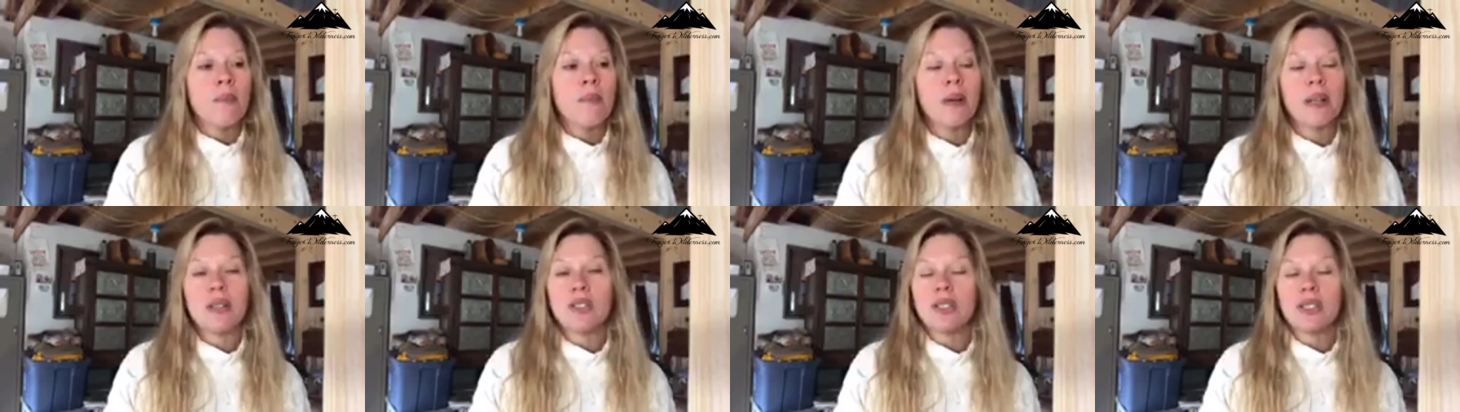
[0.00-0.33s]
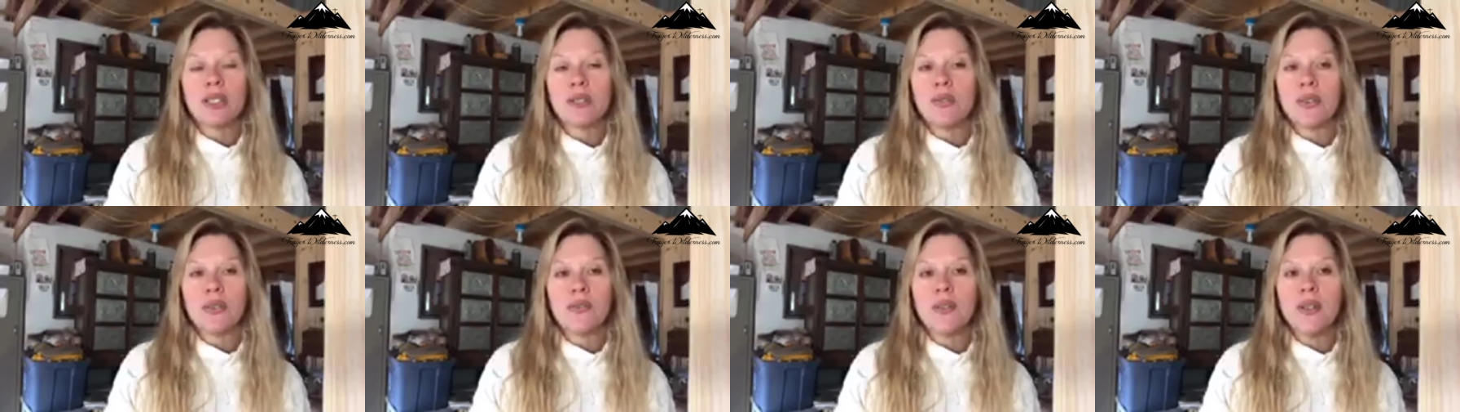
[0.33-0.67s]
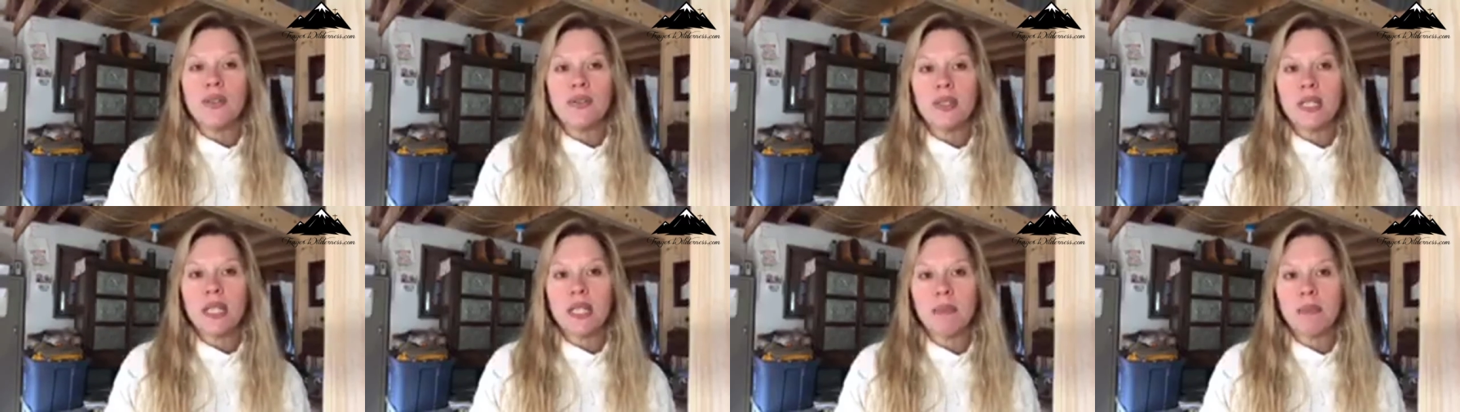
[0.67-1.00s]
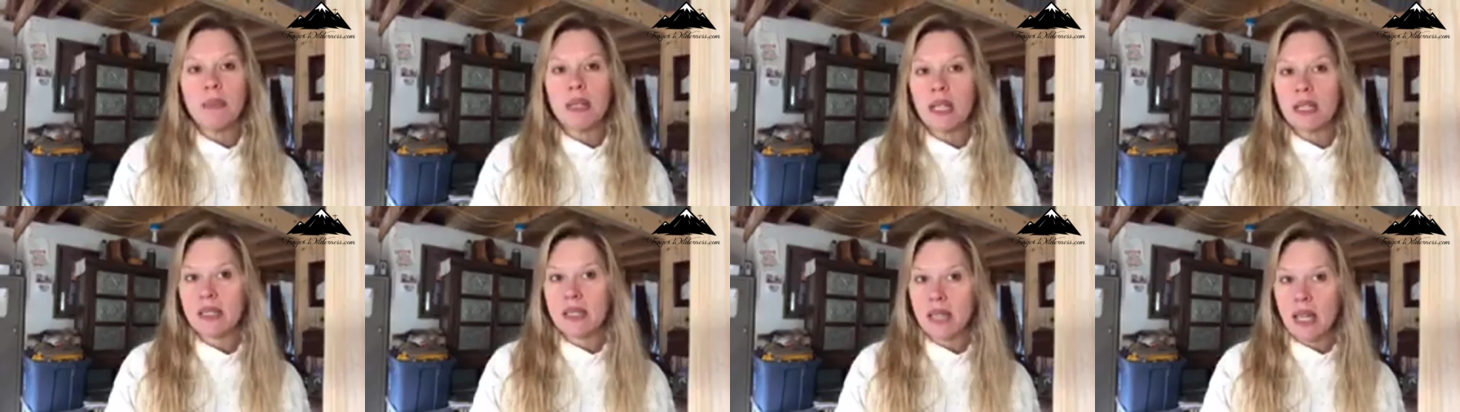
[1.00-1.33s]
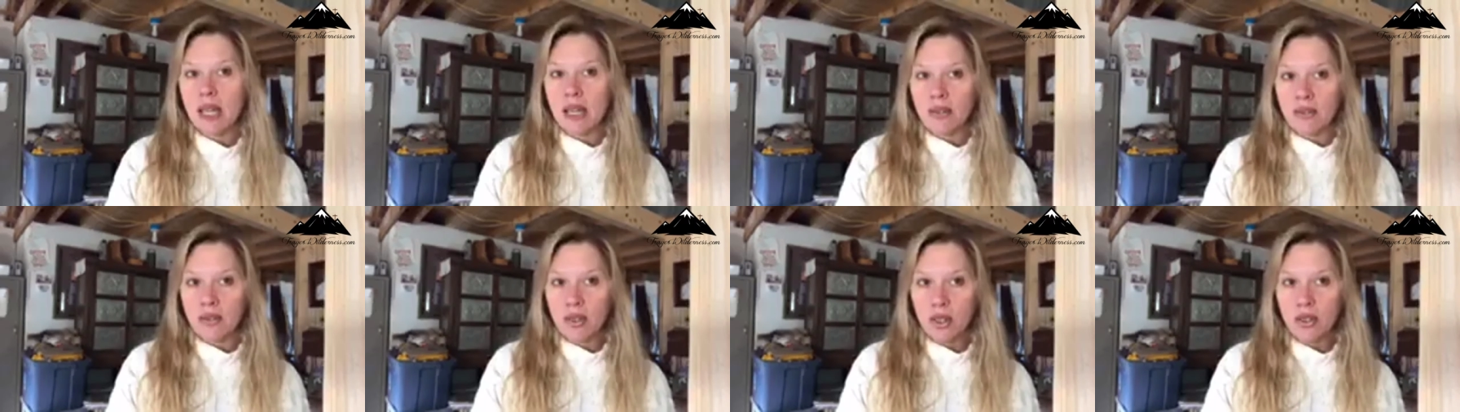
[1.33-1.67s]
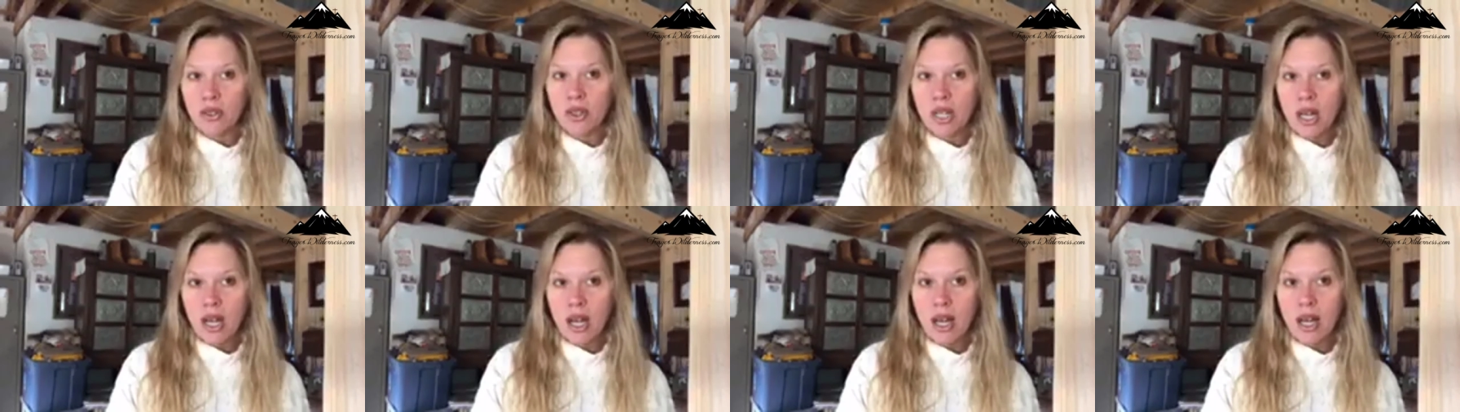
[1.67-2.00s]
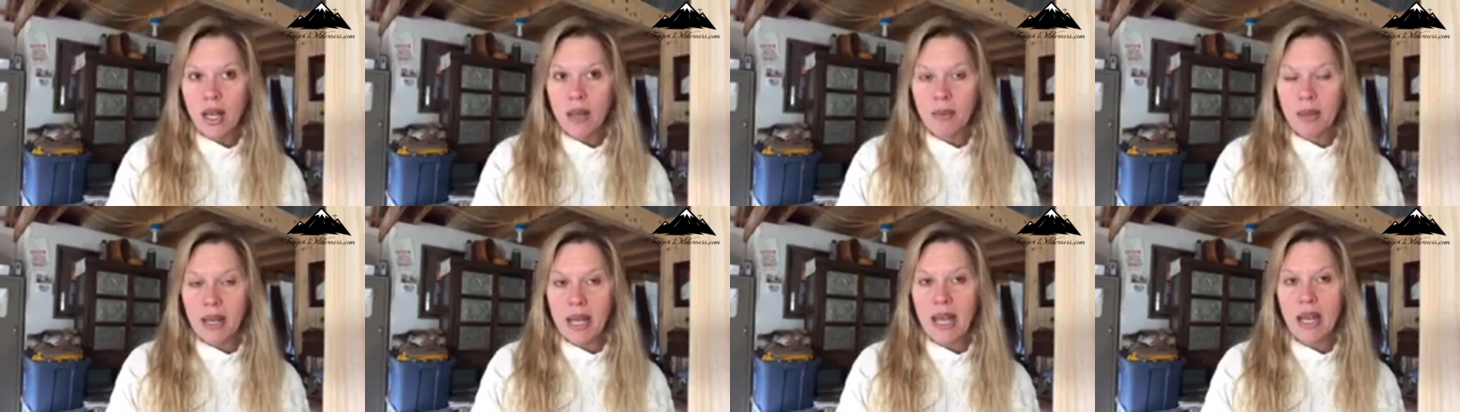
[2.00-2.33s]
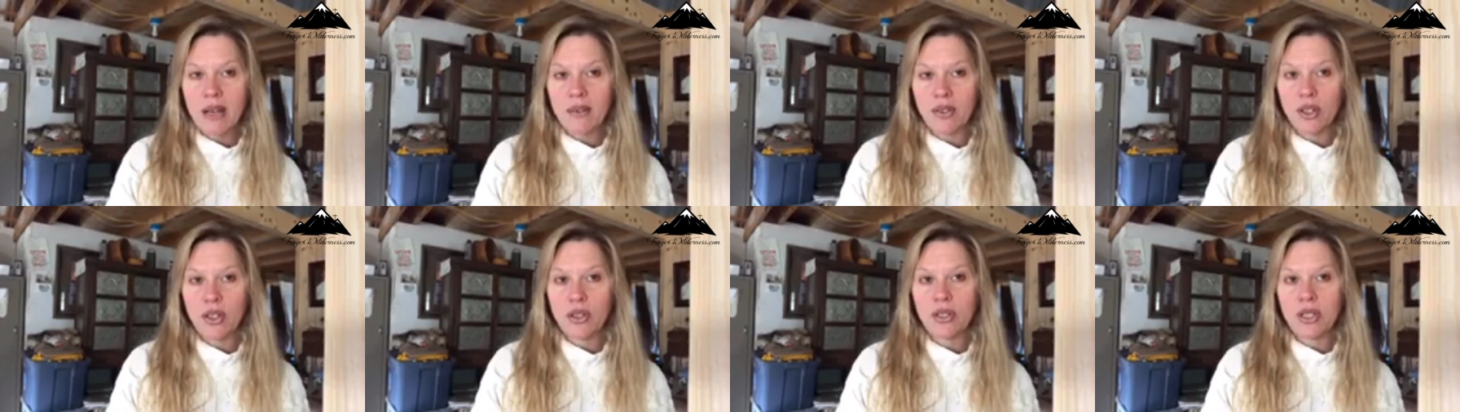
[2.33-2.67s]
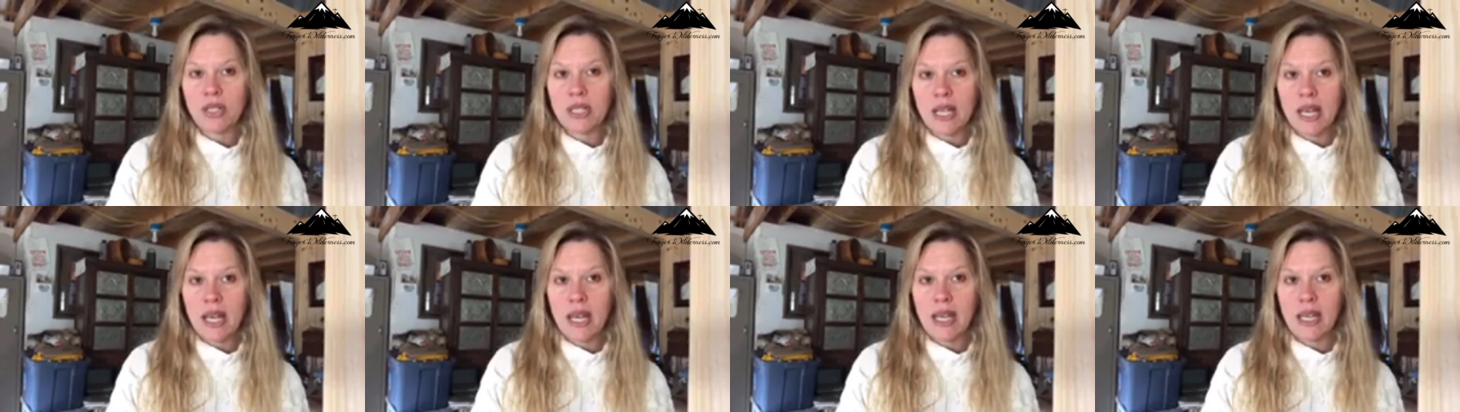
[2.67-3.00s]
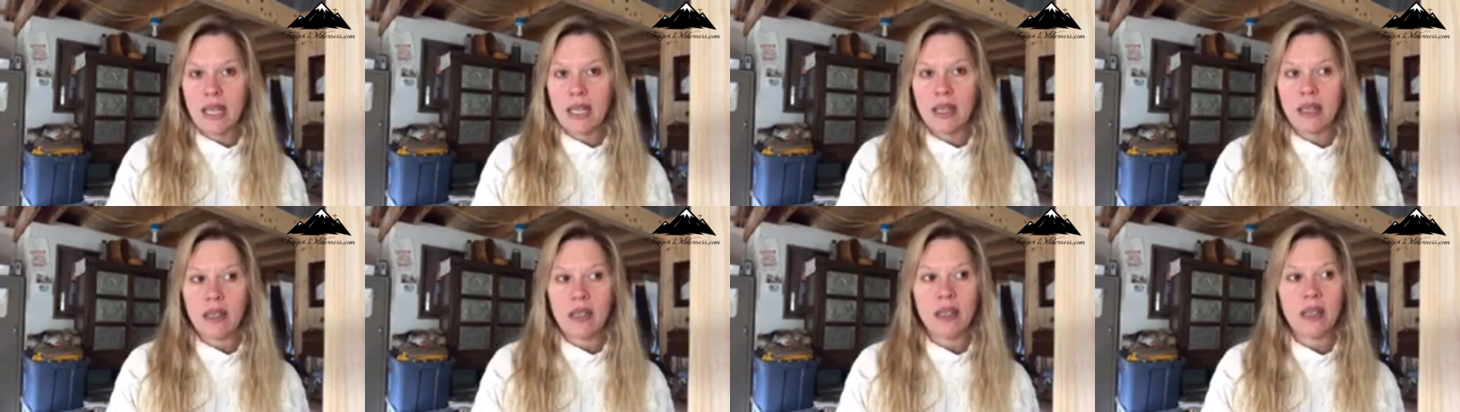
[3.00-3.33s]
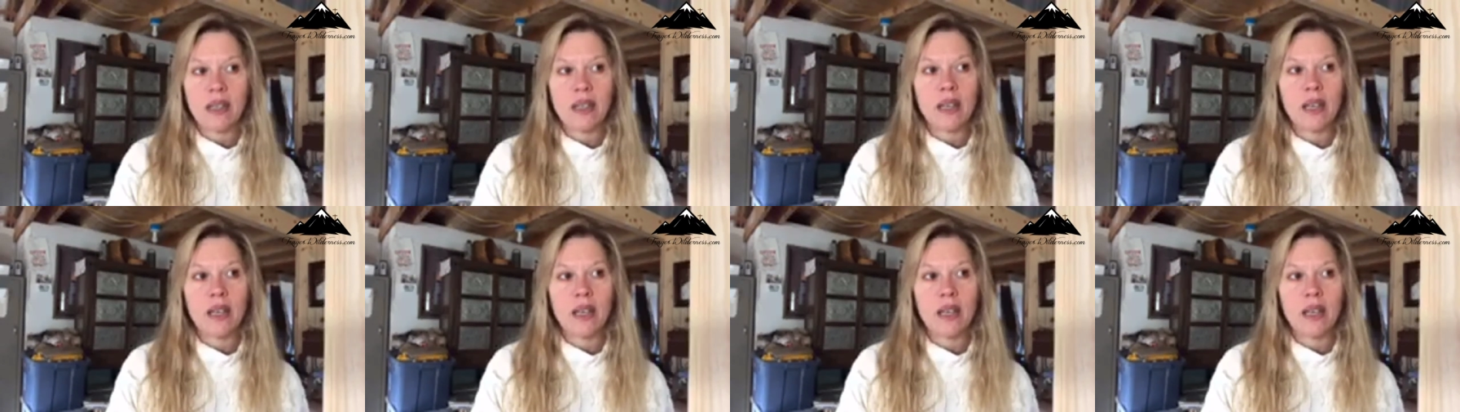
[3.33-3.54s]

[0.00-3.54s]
But just for 15 minutes out of your time and out of your day,